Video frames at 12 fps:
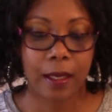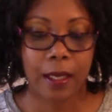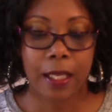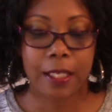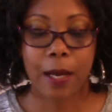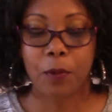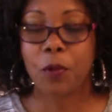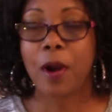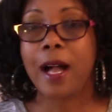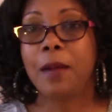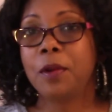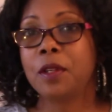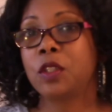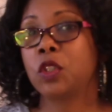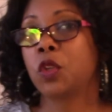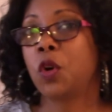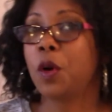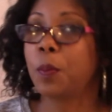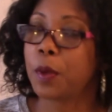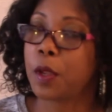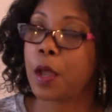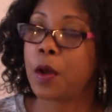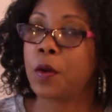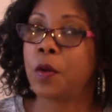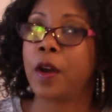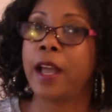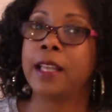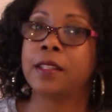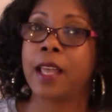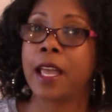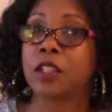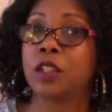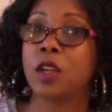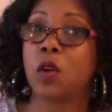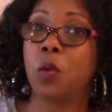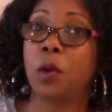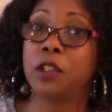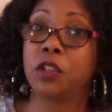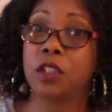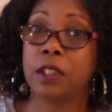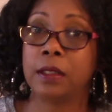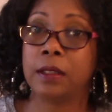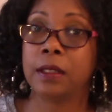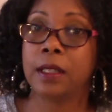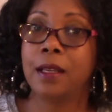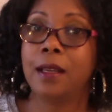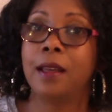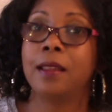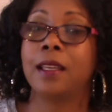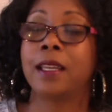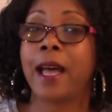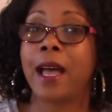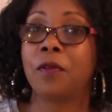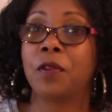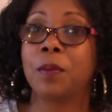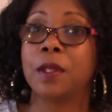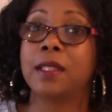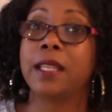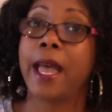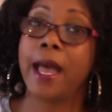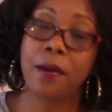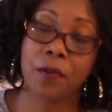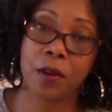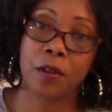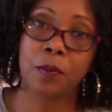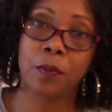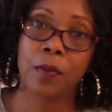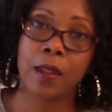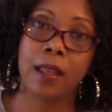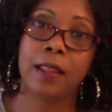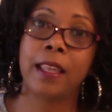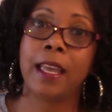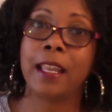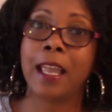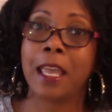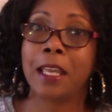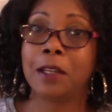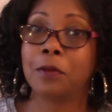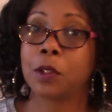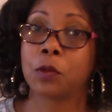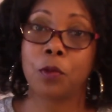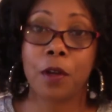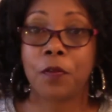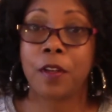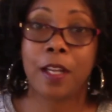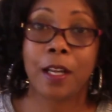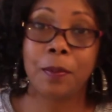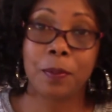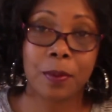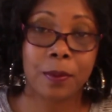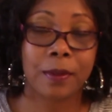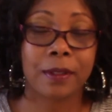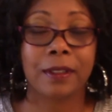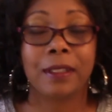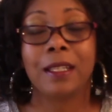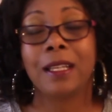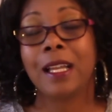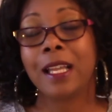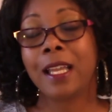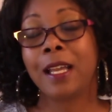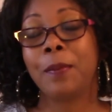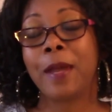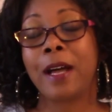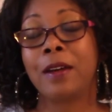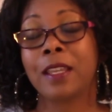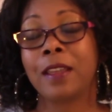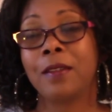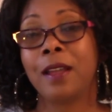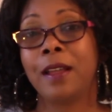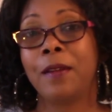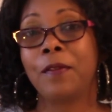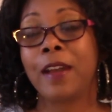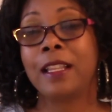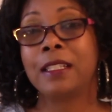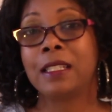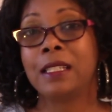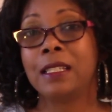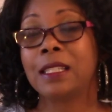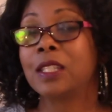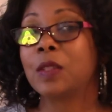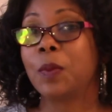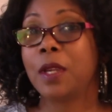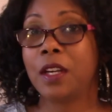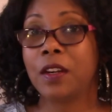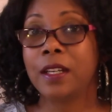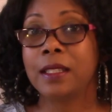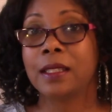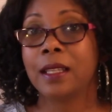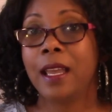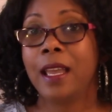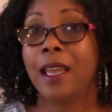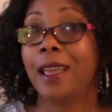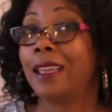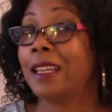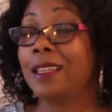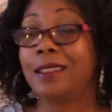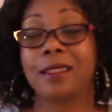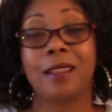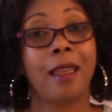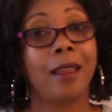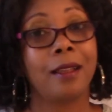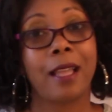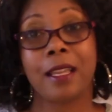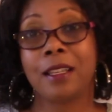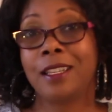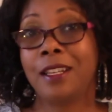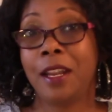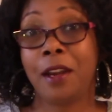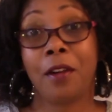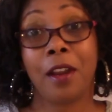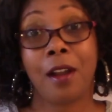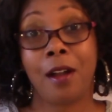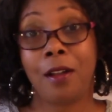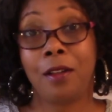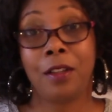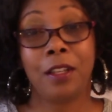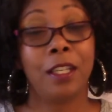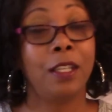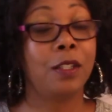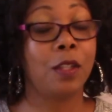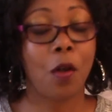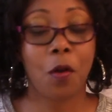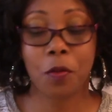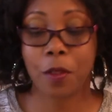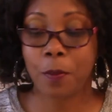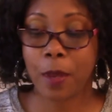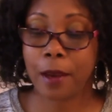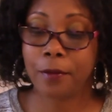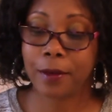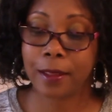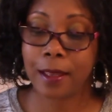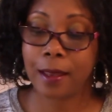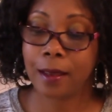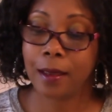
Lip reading: Now, Robert Scorpio has actually questioned the guy from the tavern that Anna was roughing up about Valentine's disappearance. And he's saying like a canary all. He told them everything.